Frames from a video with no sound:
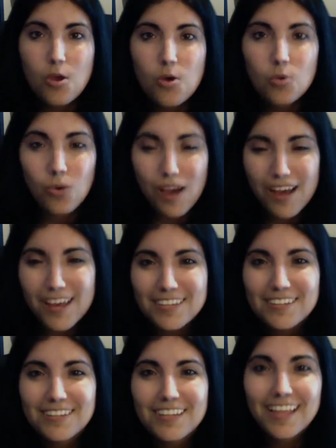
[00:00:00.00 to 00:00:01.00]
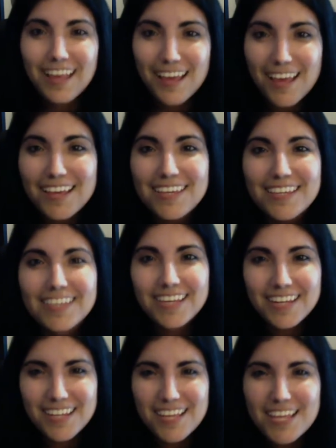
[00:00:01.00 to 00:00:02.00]
Why you
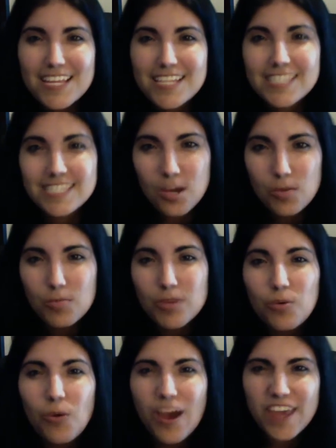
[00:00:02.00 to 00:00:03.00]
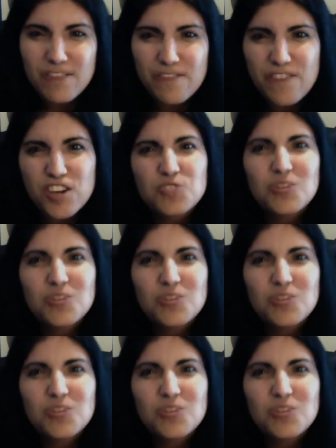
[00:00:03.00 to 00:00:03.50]
lying? Tell me why the fuck you